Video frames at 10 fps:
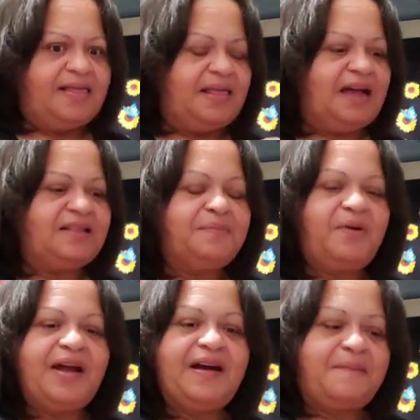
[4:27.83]
that the
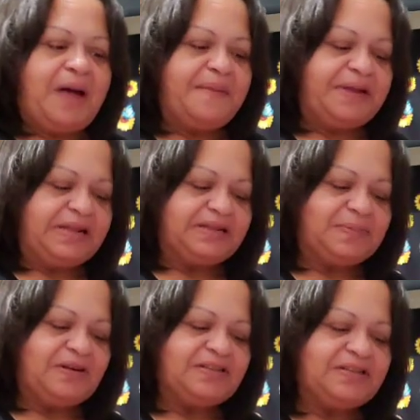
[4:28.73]
breakup might be this
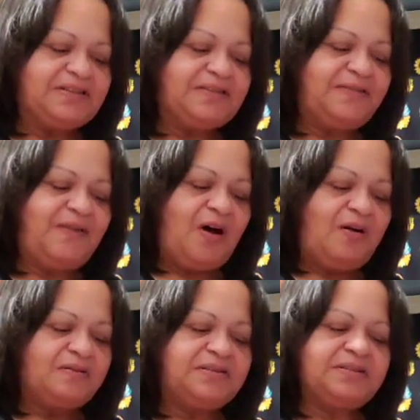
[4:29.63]
person's
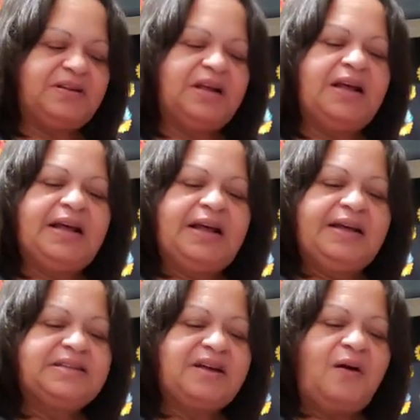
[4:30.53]
fault.
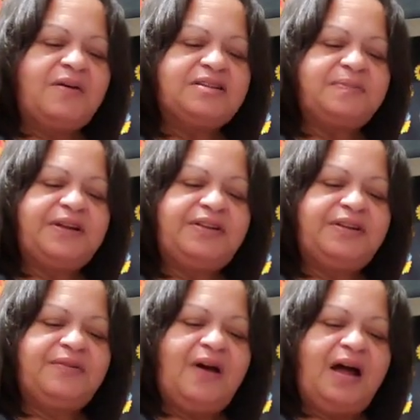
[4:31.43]
It's always been
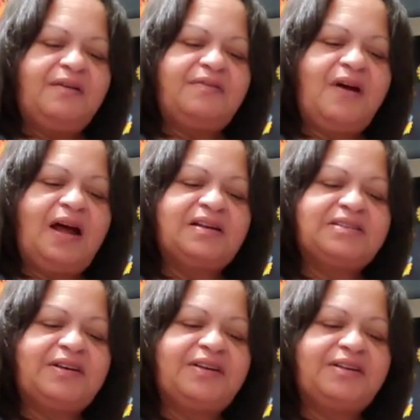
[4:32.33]
you. I don't know how to
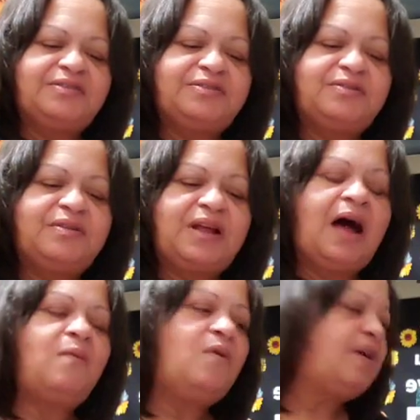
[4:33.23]
tell you the truth.
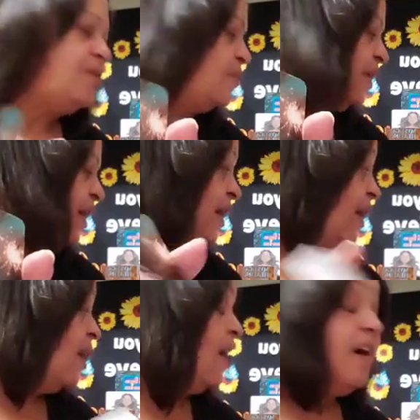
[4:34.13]
I want a new
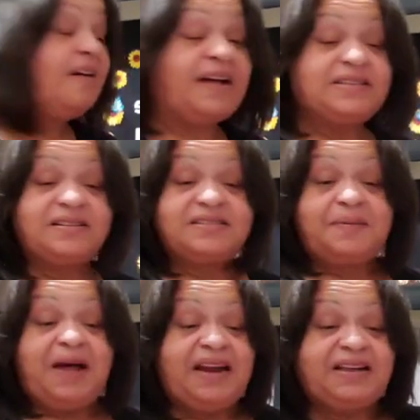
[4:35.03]
beginning. Okay, so
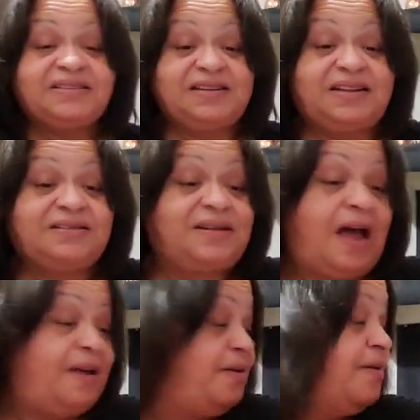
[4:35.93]
somebody is, is
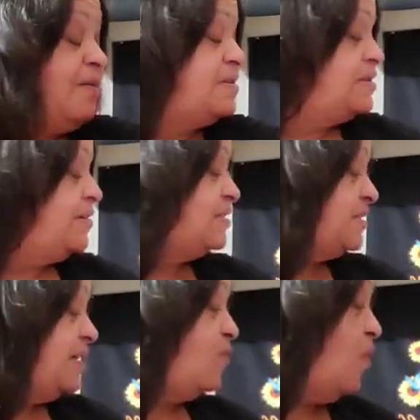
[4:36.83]
like, you know, seriously